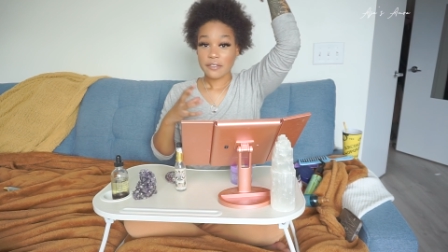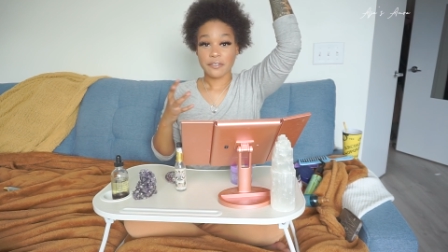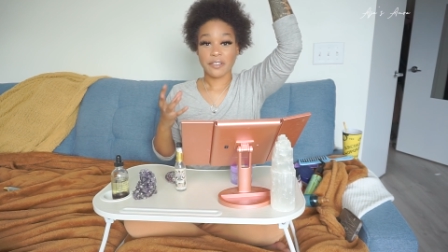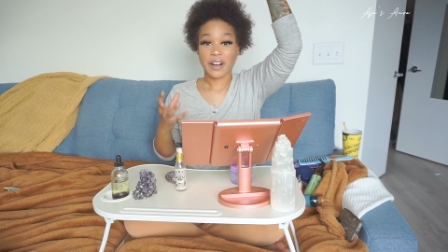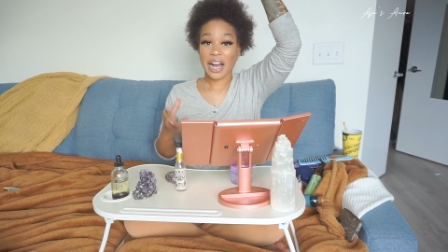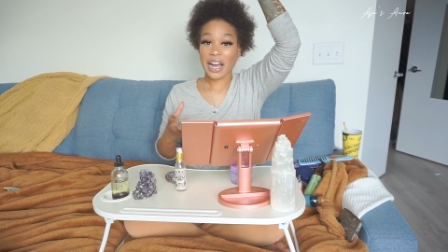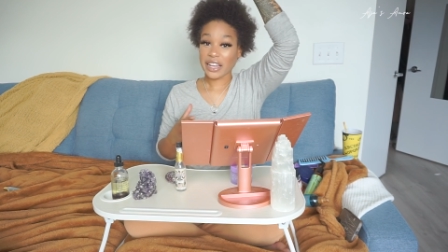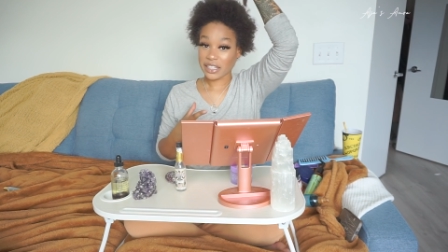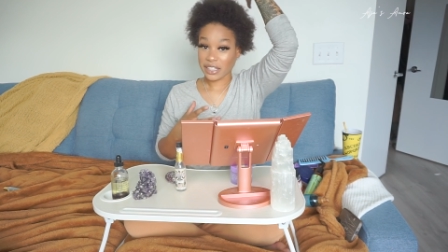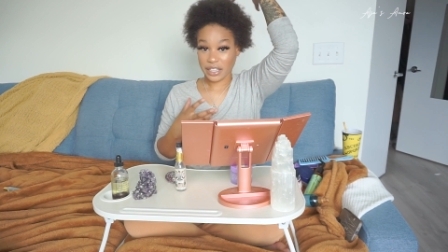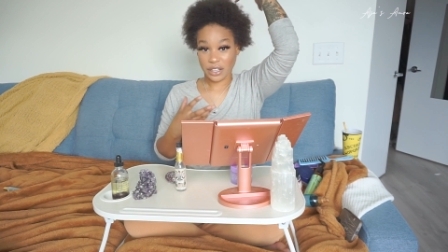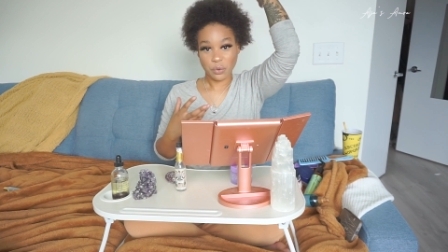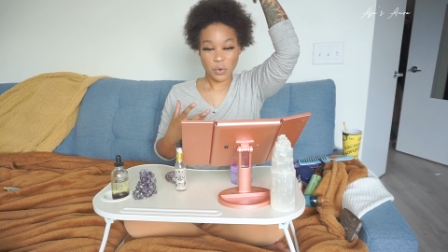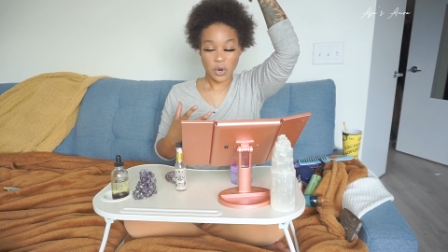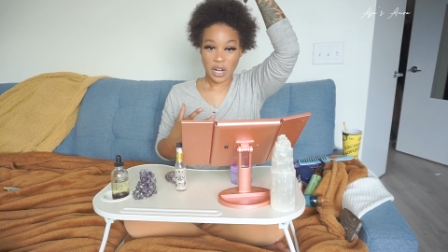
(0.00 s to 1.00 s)

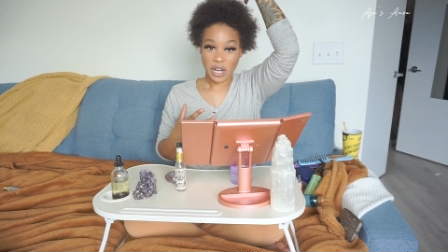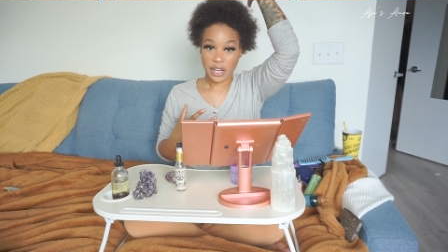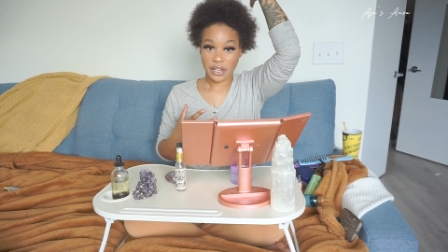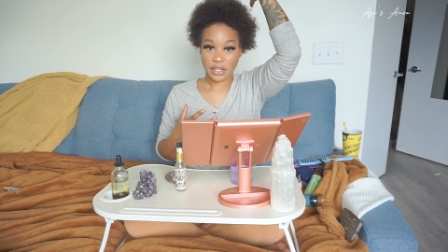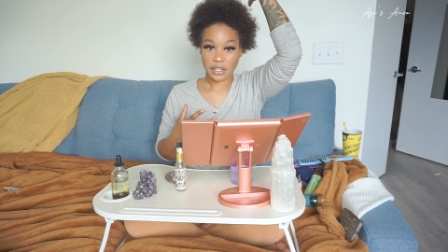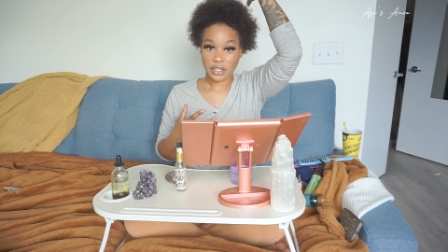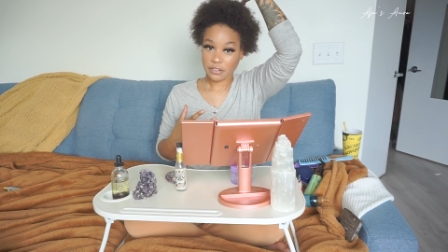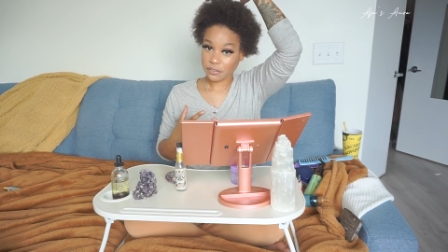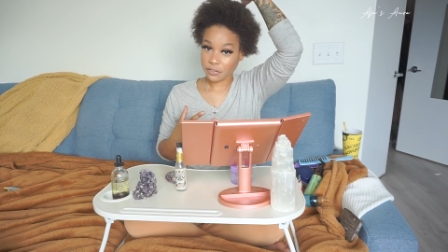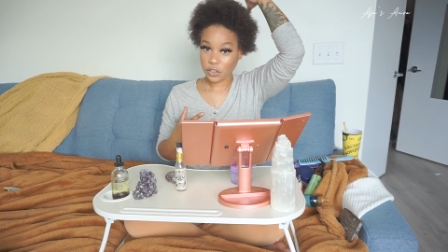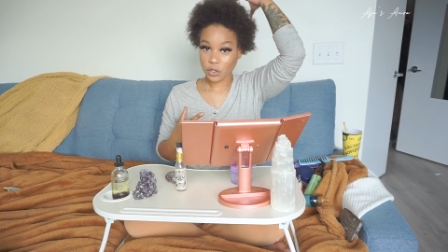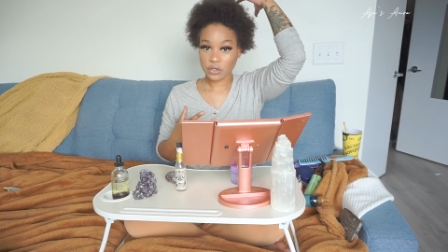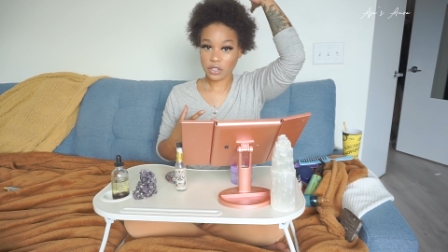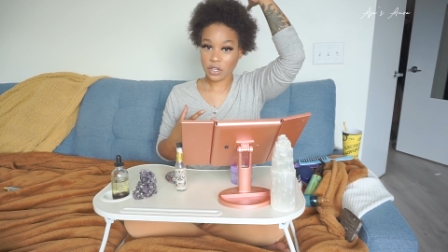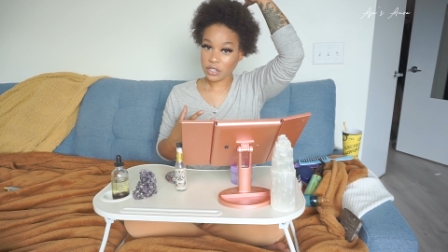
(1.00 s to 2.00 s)
violet one that
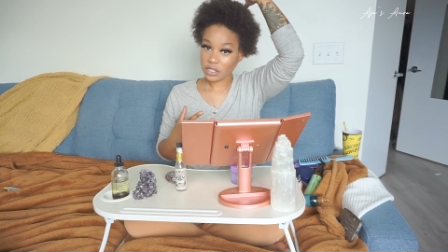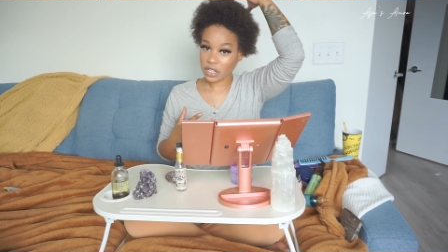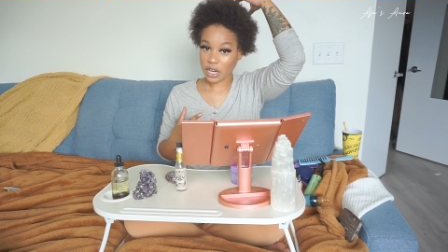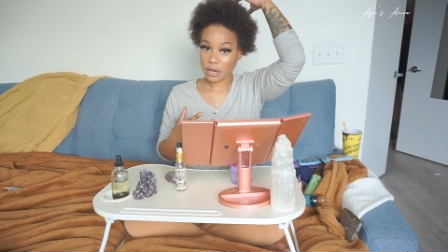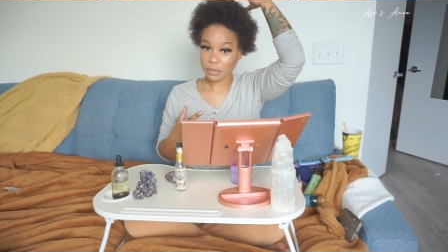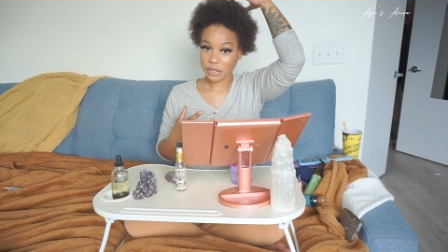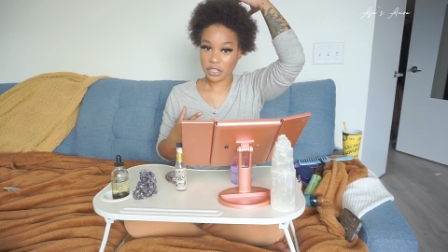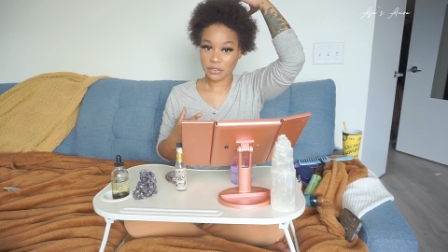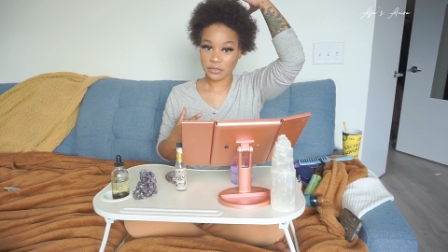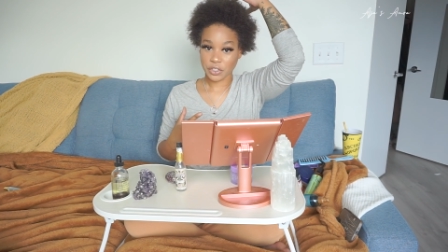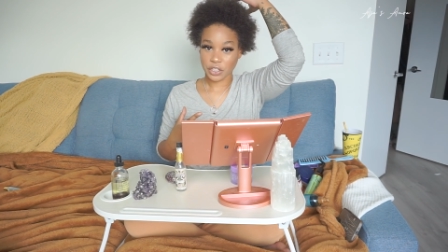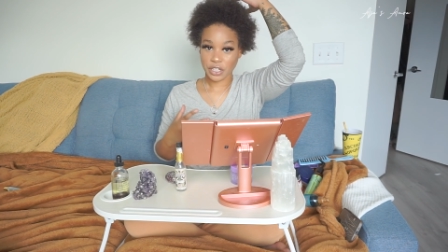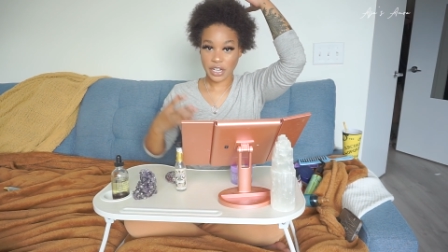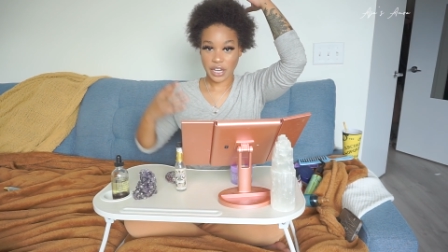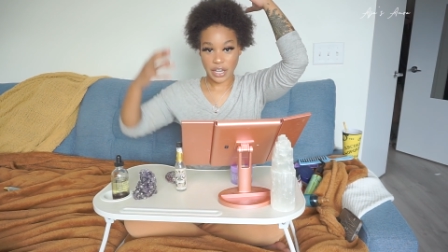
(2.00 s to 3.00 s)
floats on top of
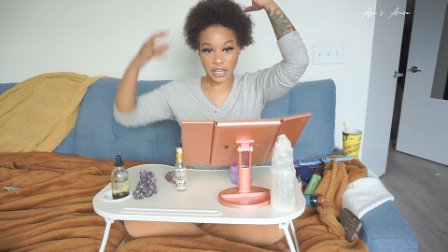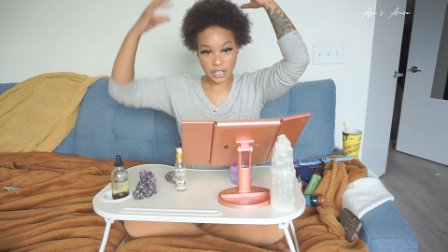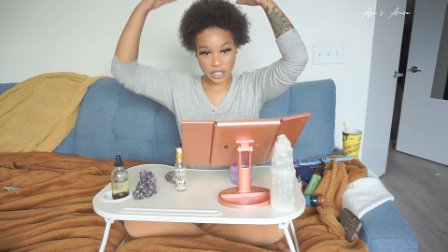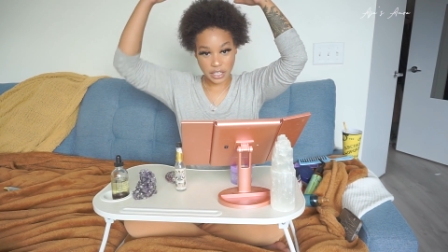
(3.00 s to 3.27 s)
your head.